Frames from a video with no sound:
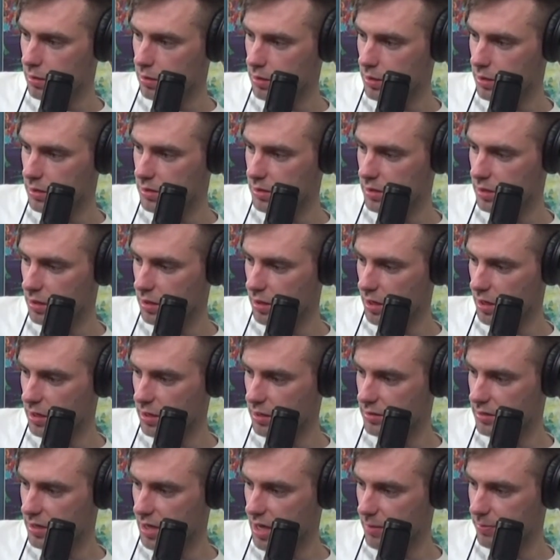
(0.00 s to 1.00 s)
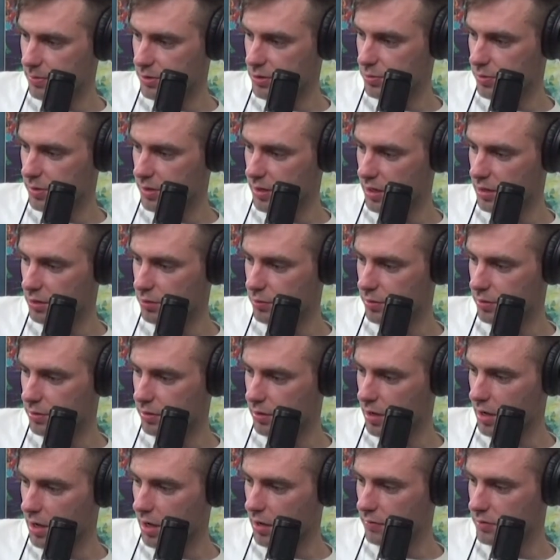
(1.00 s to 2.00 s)
Let's see. Any topics we can end with?
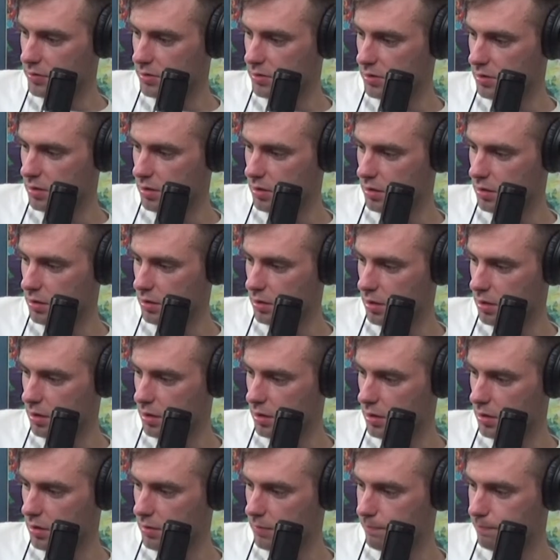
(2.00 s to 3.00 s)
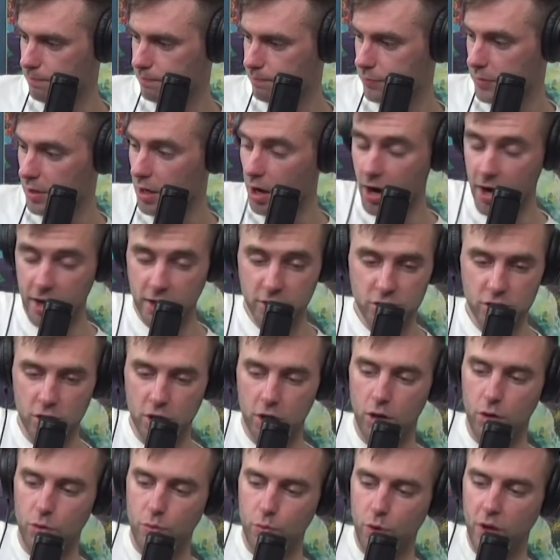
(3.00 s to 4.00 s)
I have a song. All right,
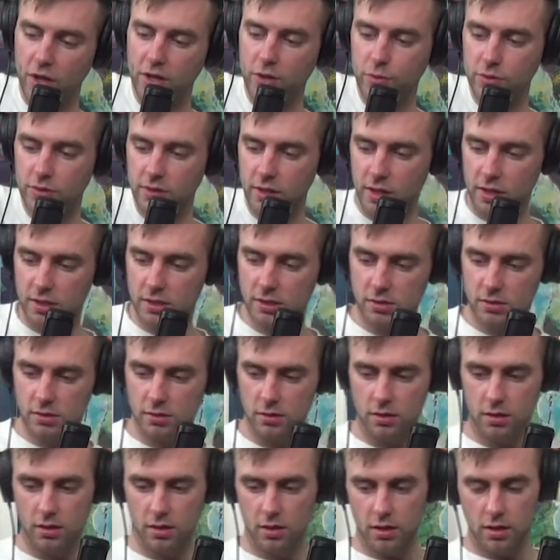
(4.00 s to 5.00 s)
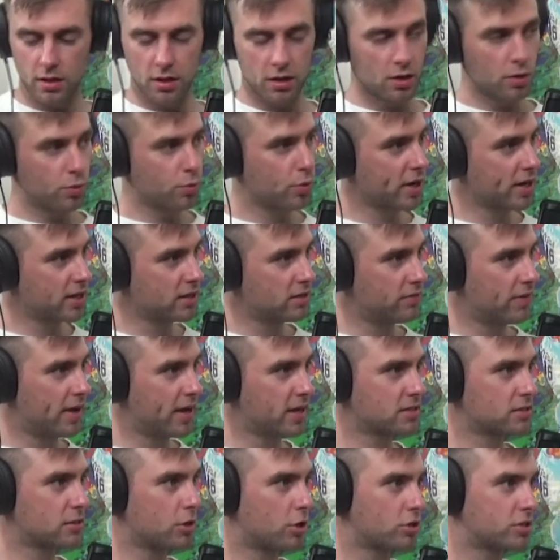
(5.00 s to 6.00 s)
so we'll end with this. We're getting
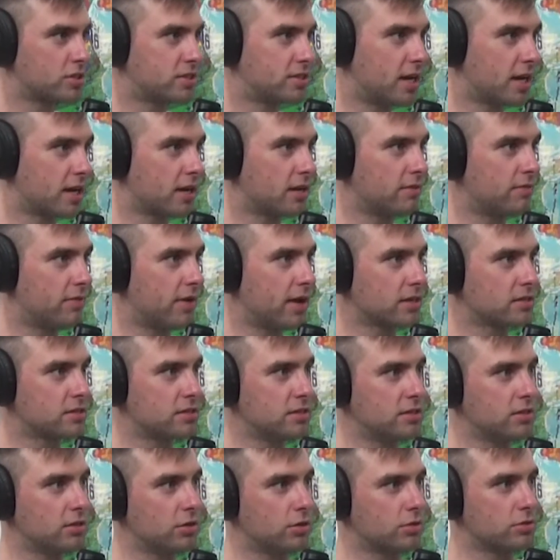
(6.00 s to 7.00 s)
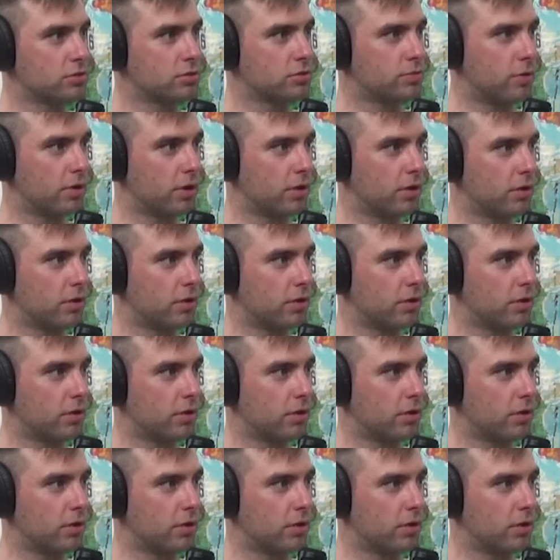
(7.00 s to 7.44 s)
our second vaccine dose tomorrow.